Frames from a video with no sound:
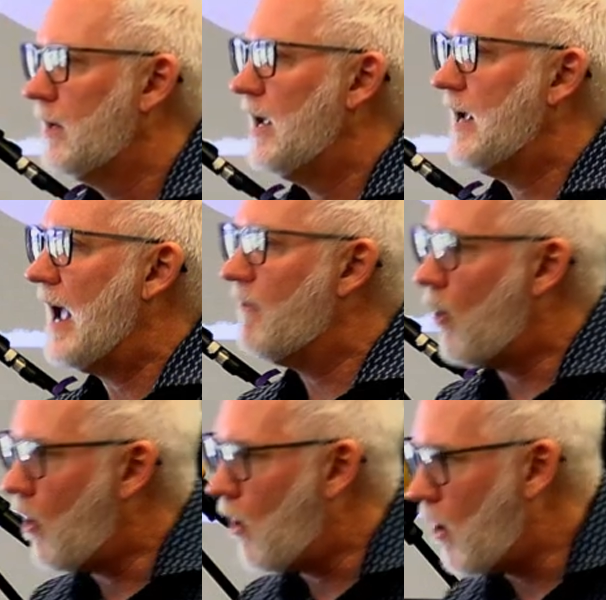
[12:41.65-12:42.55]
He gave
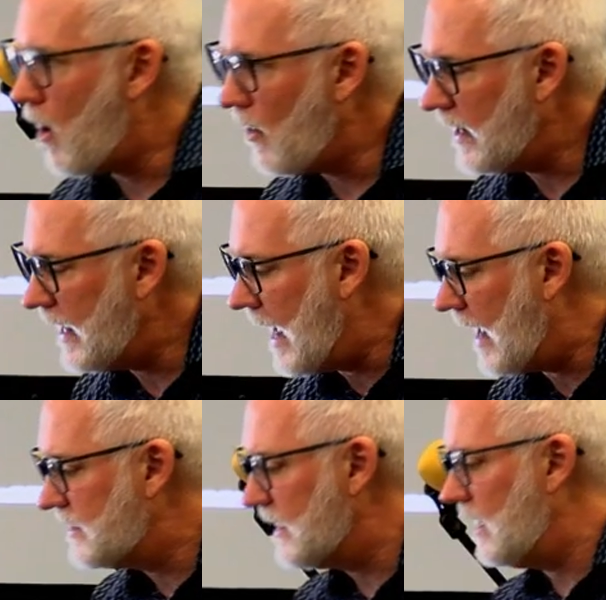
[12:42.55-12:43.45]
all that he
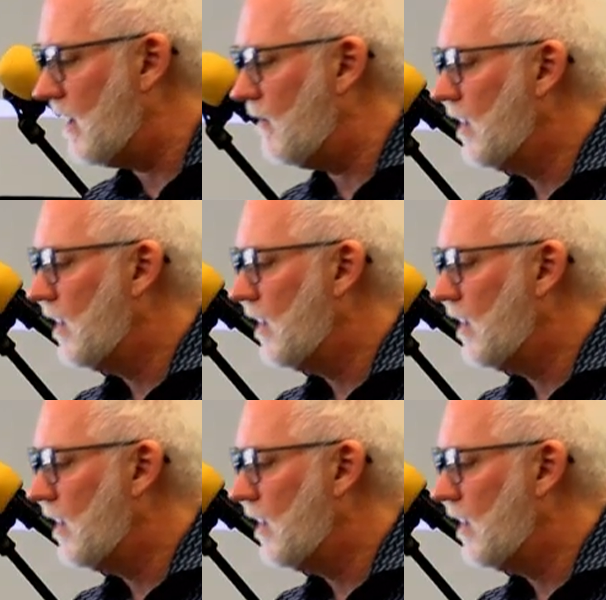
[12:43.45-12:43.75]
had to give.